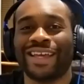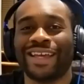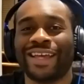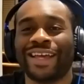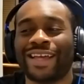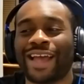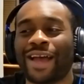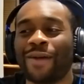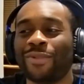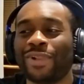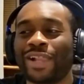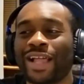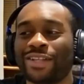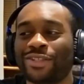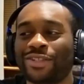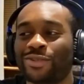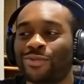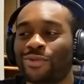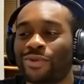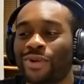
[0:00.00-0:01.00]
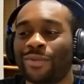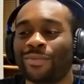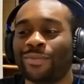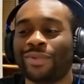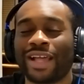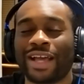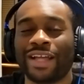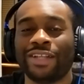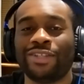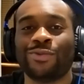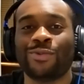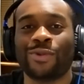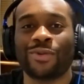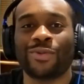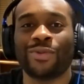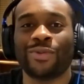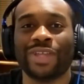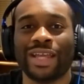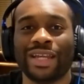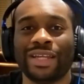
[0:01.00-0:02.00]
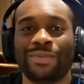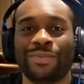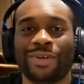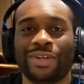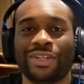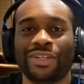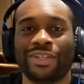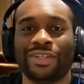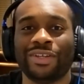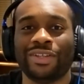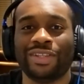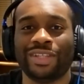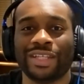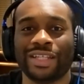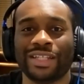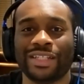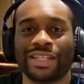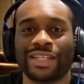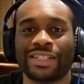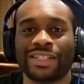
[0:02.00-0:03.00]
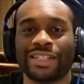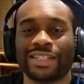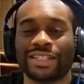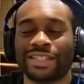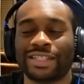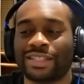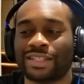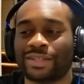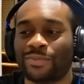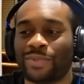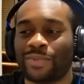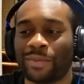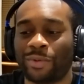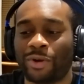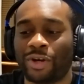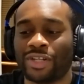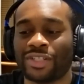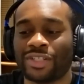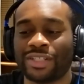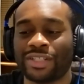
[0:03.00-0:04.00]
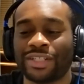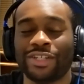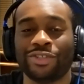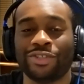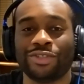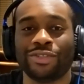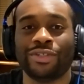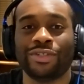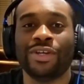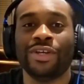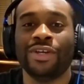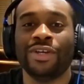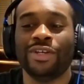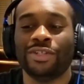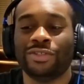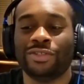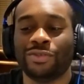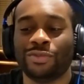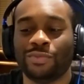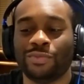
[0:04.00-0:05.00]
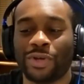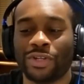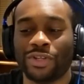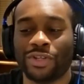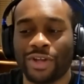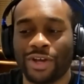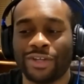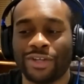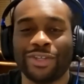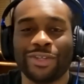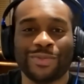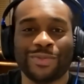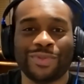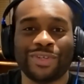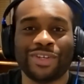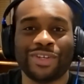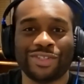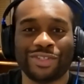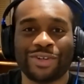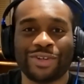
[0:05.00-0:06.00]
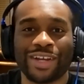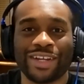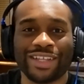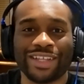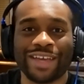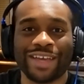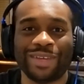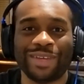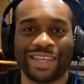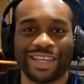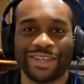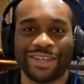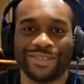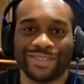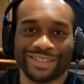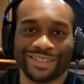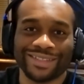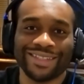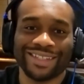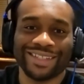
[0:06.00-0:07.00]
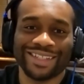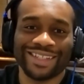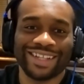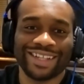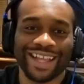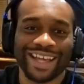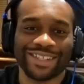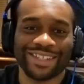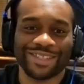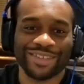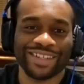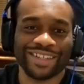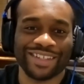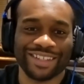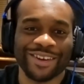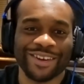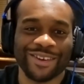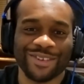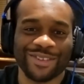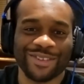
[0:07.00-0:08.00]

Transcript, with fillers: yeah. I'm glad to work. I'm glad to work with anybody on this because this is a bipartisan issue, but not you because you tried to get me killed last week. Yeah. Oh,